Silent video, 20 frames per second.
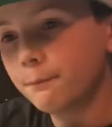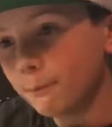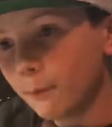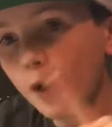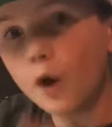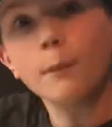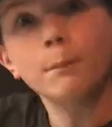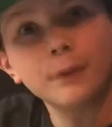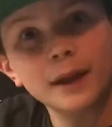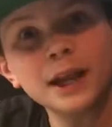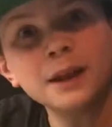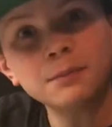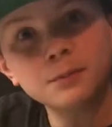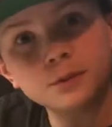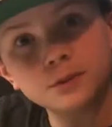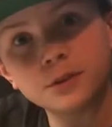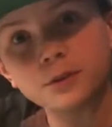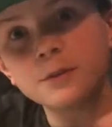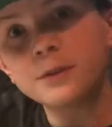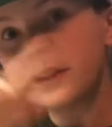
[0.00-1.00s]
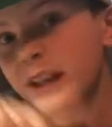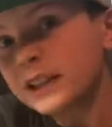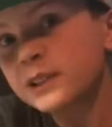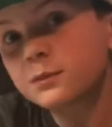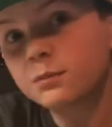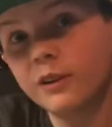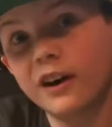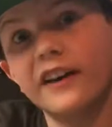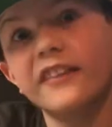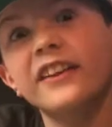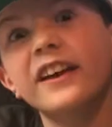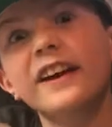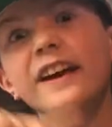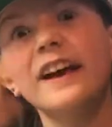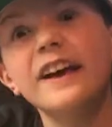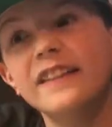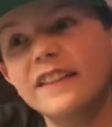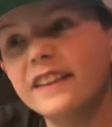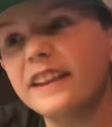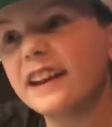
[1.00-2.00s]
more people do this one
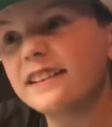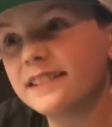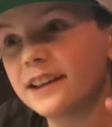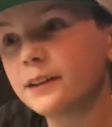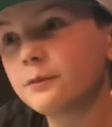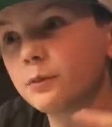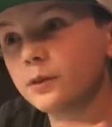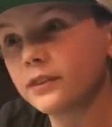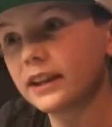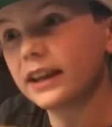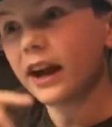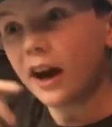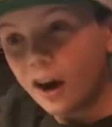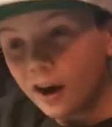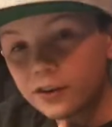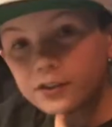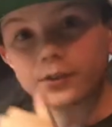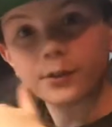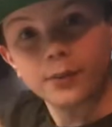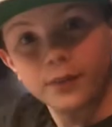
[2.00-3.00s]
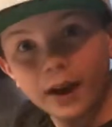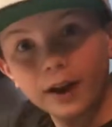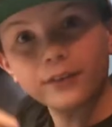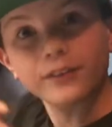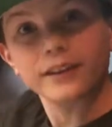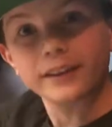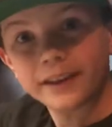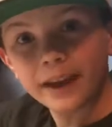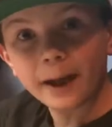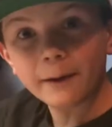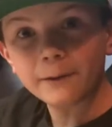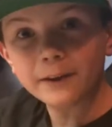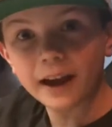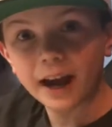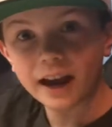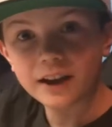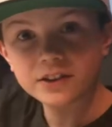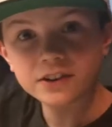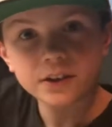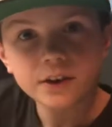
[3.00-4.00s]
than they did with the 100,000 game
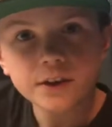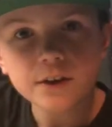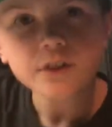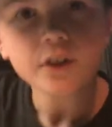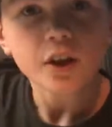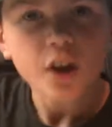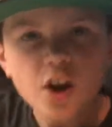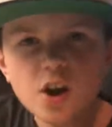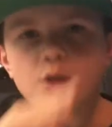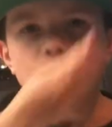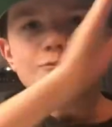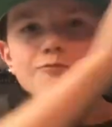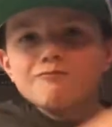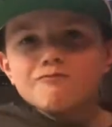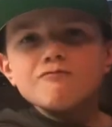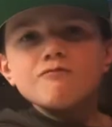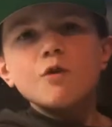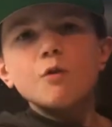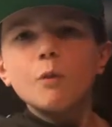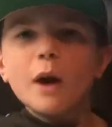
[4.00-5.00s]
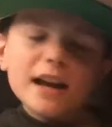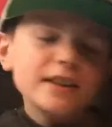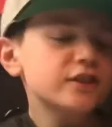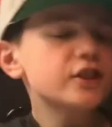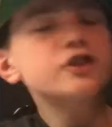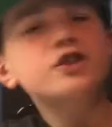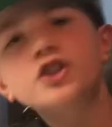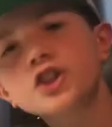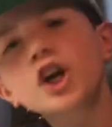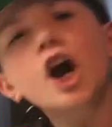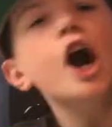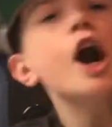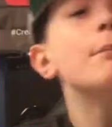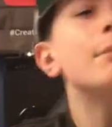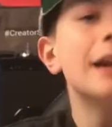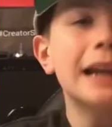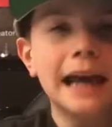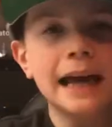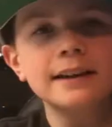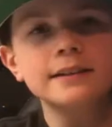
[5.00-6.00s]
cash. Where's the jar,
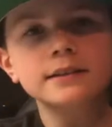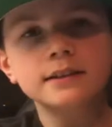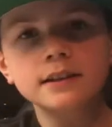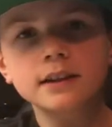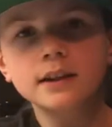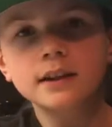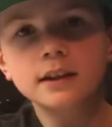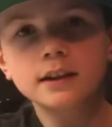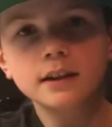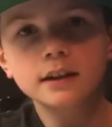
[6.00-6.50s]
please?